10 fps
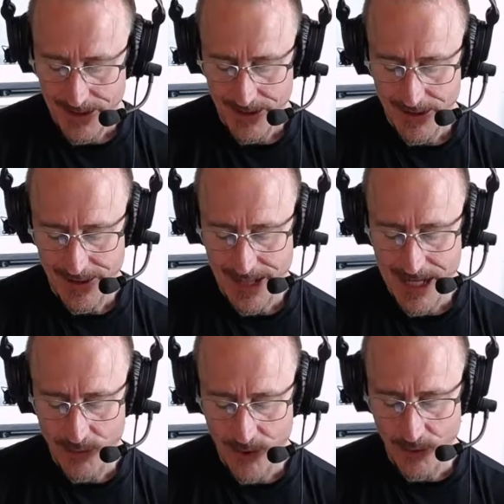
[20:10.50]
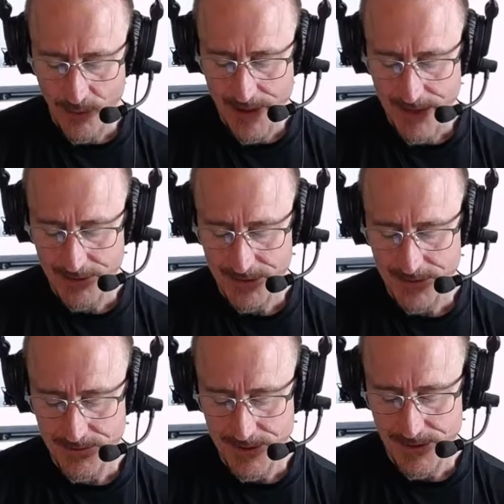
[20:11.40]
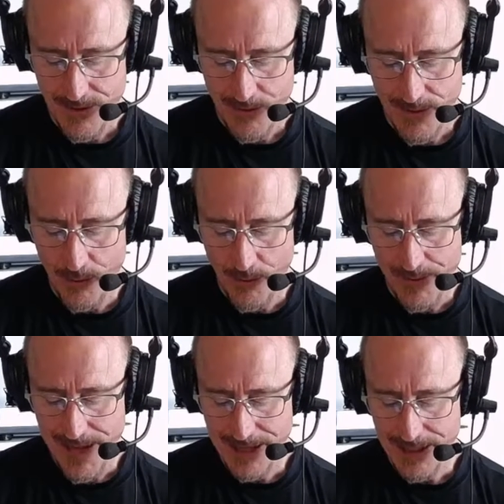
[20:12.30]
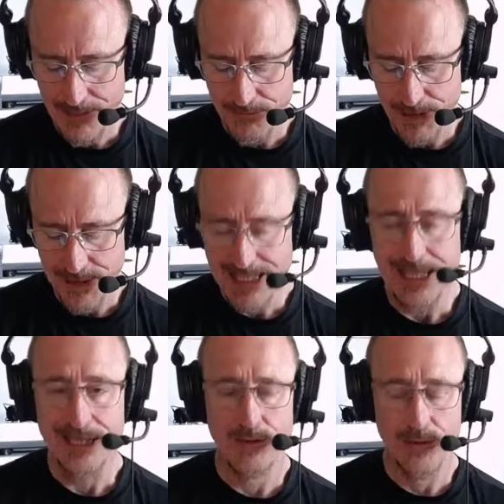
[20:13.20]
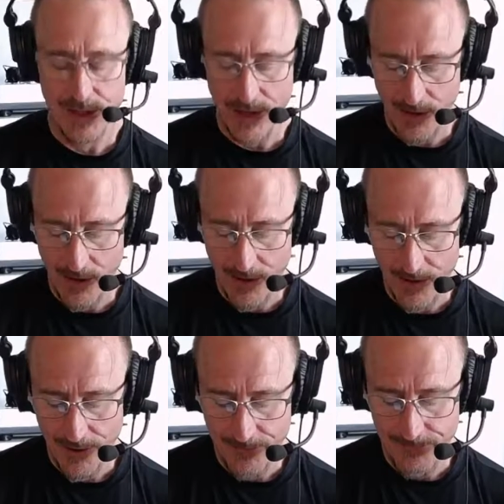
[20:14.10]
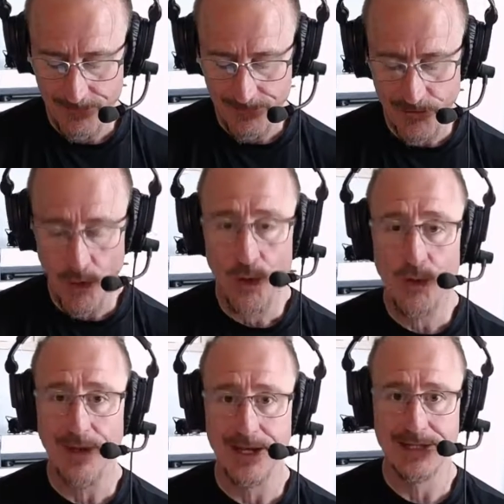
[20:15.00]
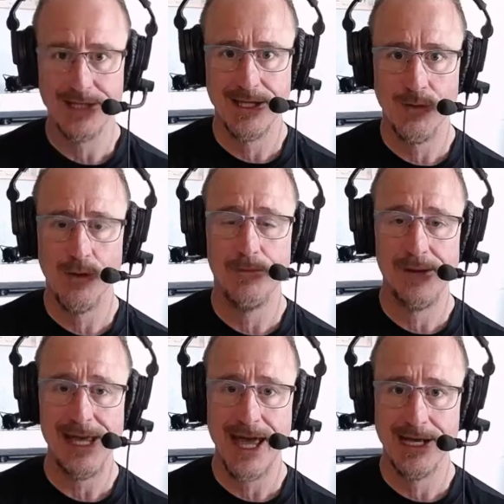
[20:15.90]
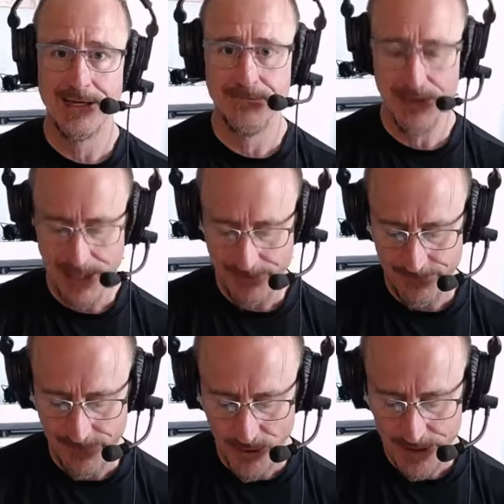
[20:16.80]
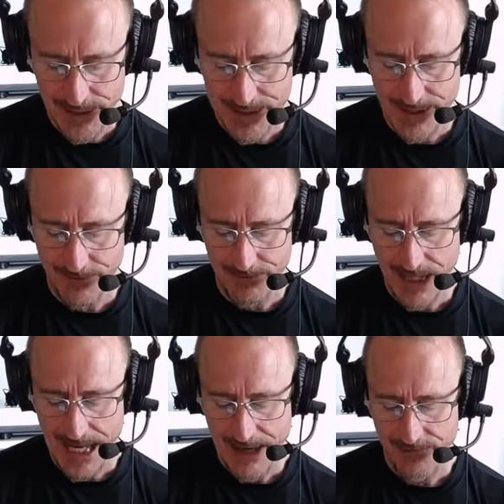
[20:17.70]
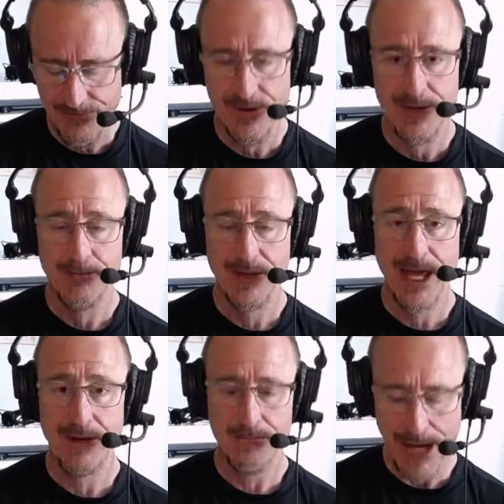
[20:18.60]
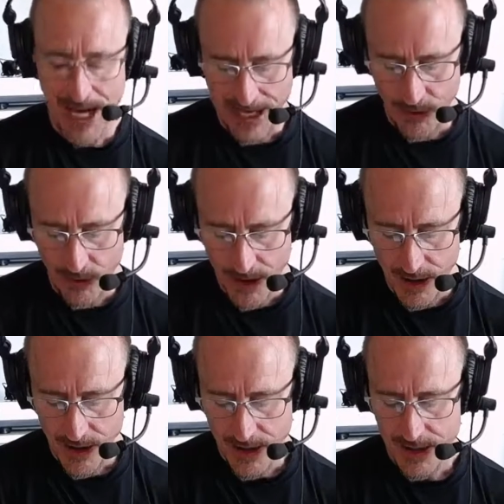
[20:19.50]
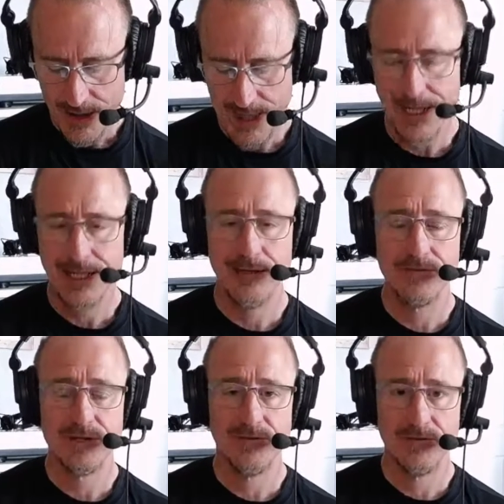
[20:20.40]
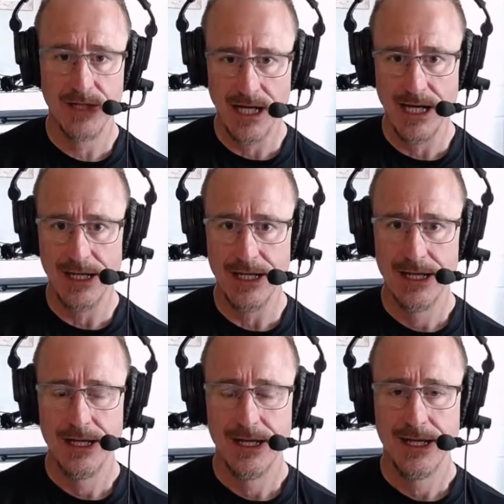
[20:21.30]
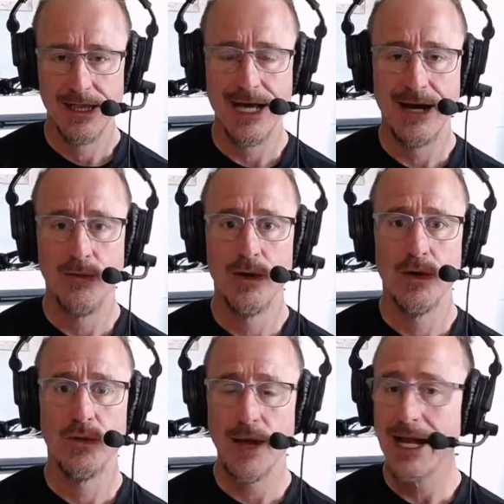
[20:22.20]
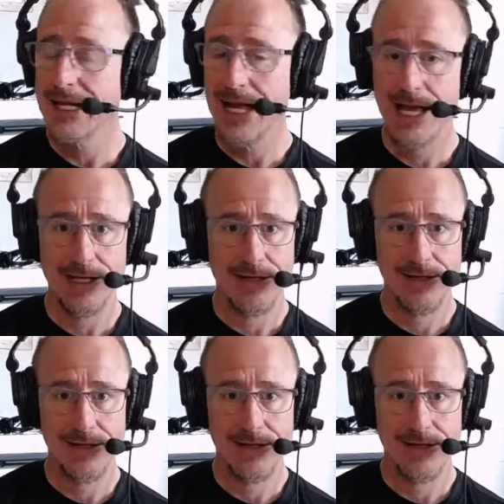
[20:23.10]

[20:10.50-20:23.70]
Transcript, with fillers: then we will be able to be, we will be made complete with all the fullness. There will be a complete fullness of life and power that comes from God that will radiate